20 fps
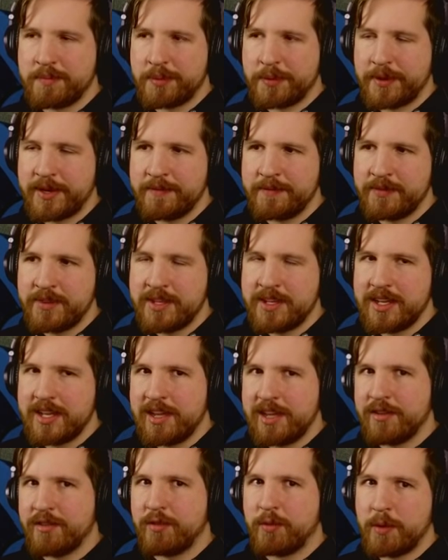point.
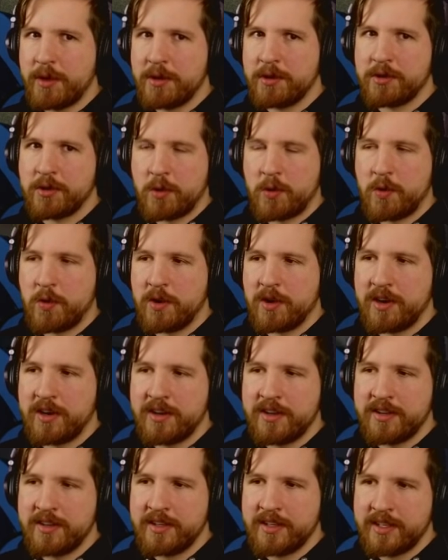If we're
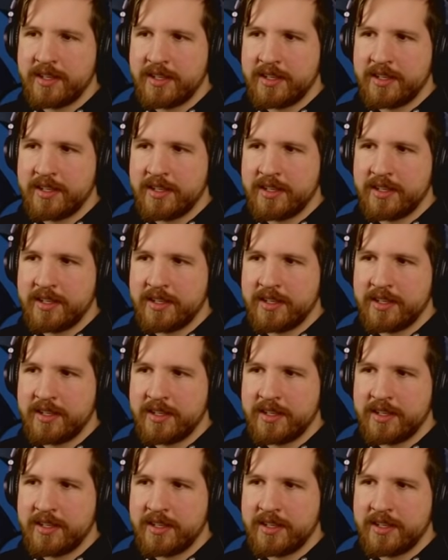corn,